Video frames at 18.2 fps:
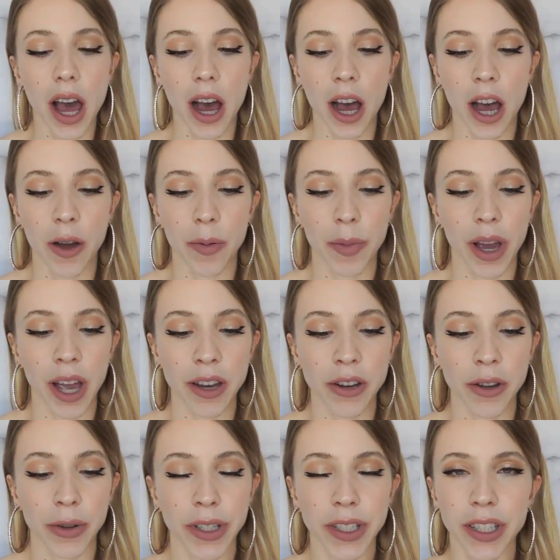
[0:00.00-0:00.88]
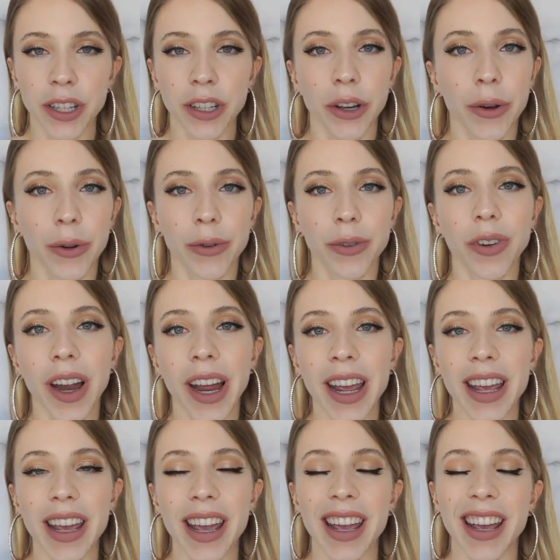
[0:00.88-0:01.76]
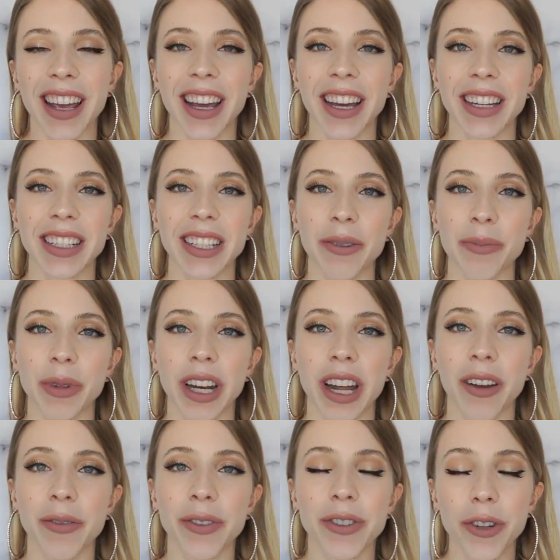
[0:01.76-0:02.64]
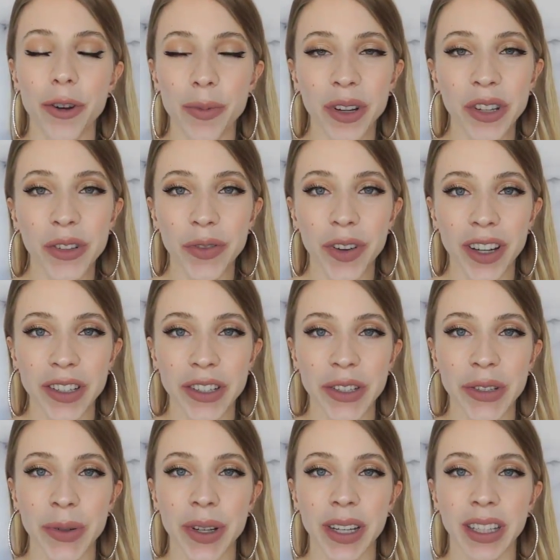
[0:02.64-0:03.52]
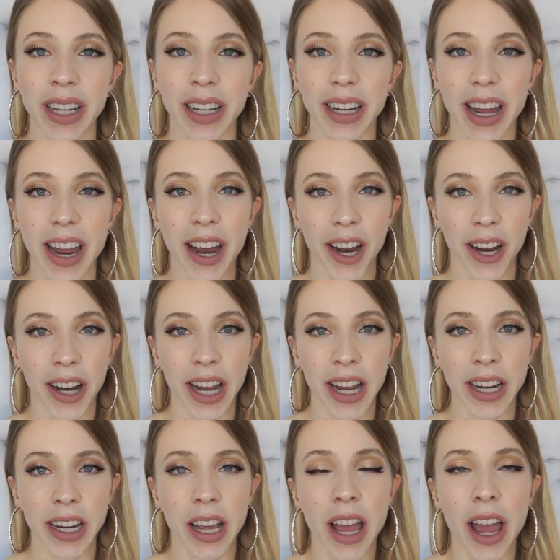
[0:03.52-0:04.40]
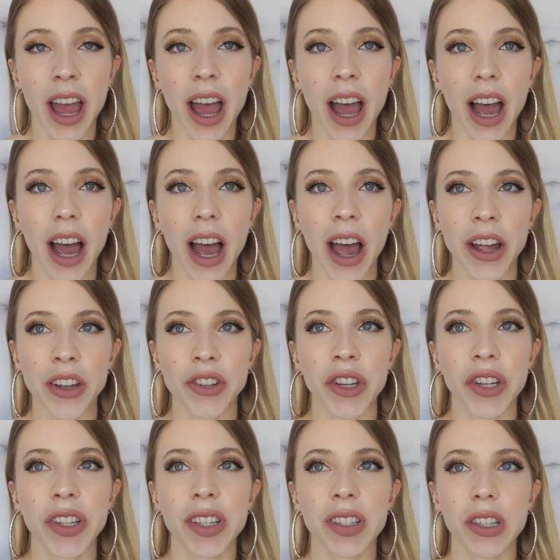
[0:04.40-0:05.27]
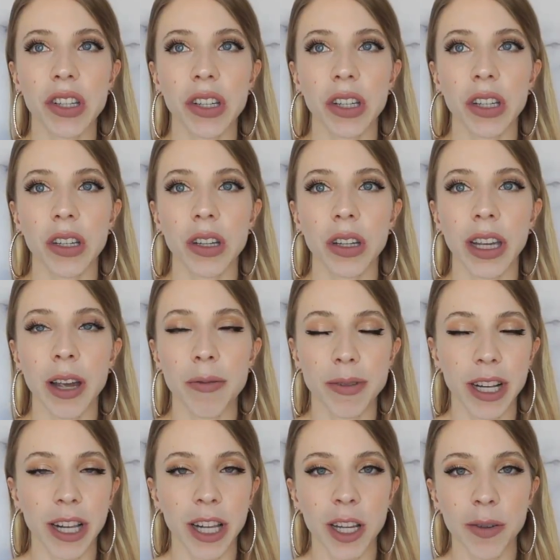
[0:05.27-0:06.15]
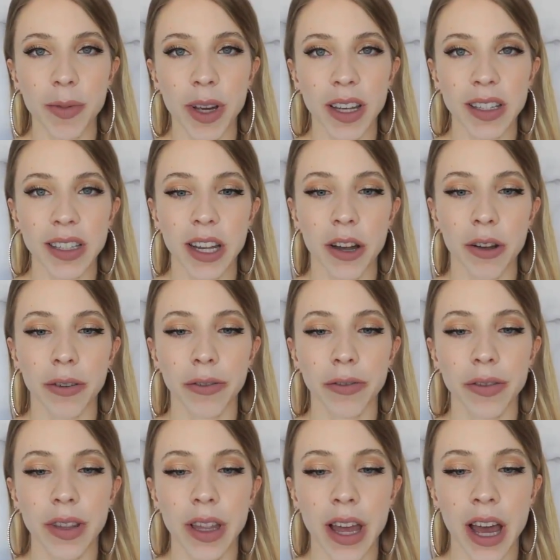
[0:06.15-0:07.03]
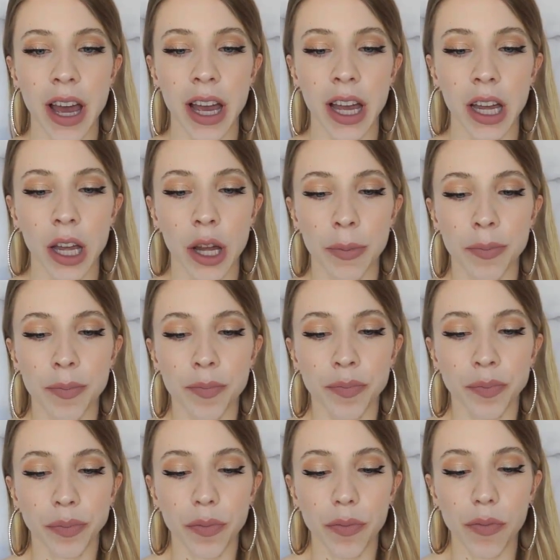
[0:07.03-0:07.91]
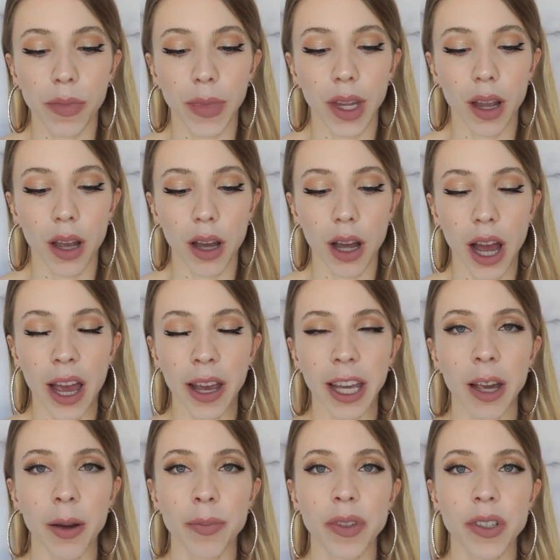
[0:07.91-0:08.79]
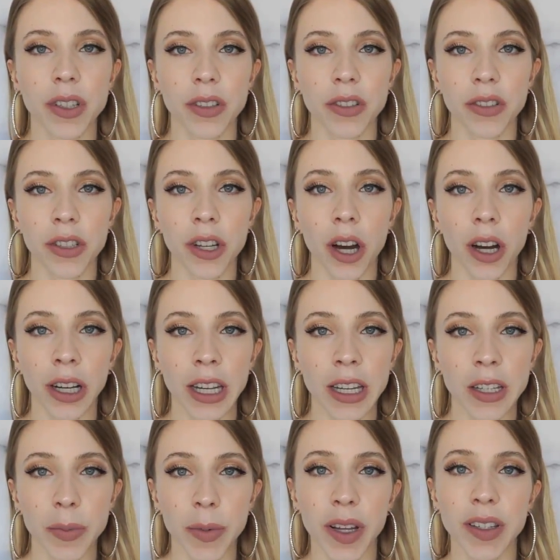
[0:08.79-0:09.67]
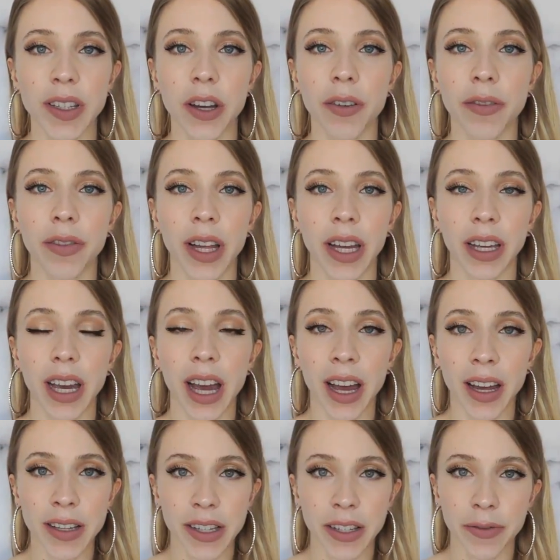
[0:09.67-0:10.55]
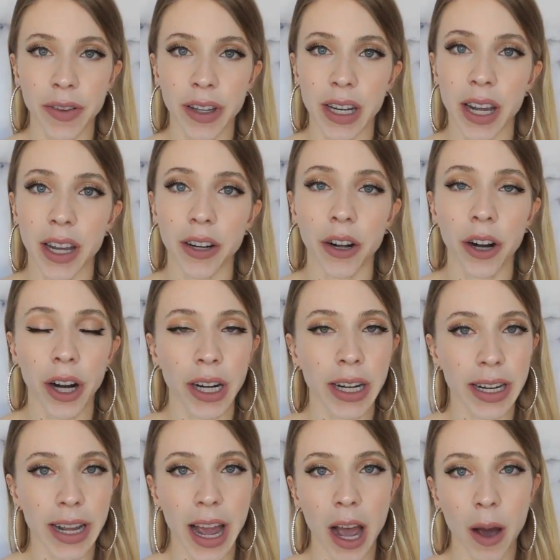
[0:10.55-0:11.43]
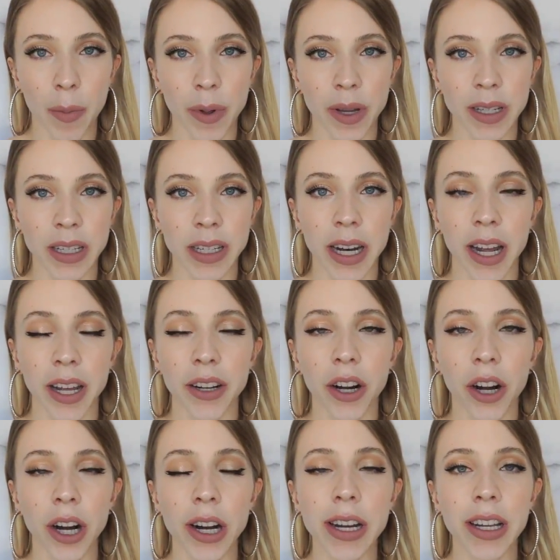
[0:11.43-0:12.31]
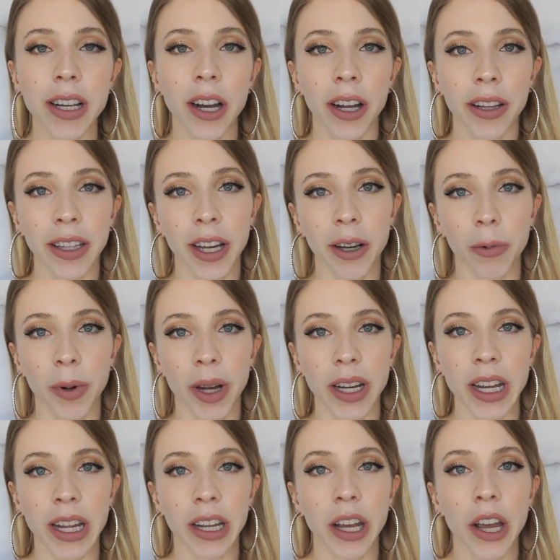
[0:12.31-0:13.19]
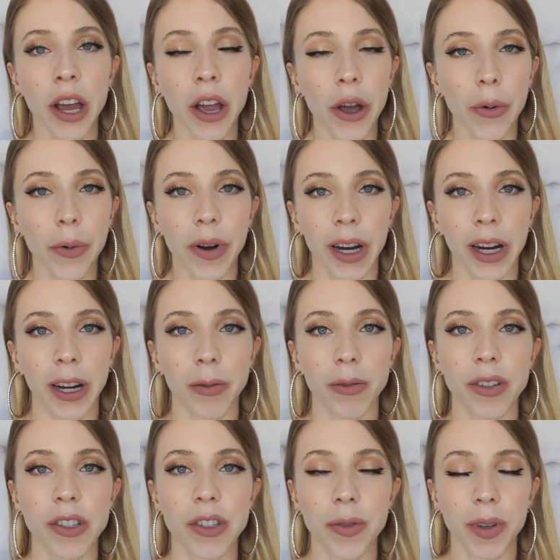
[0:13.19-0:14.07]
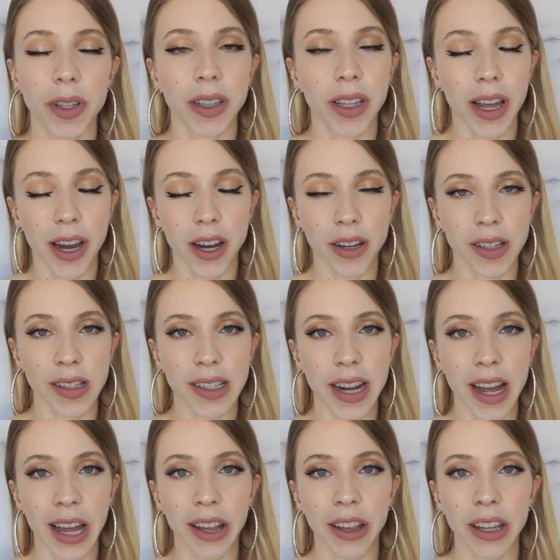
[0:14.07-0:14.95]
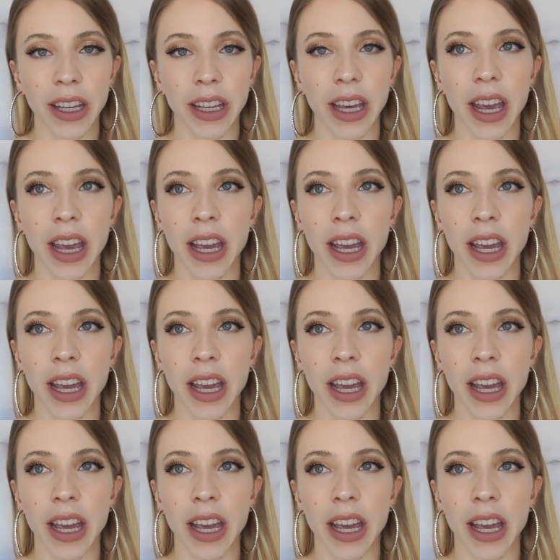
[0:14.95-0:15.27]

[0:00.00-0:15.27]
I know it's going to go great, and I'm going to have so much fun doing that hair. And I just kept telling myself that, I kept talking to myself like as if it had already happened and I had already got that wedding where I was doing the hairstyling.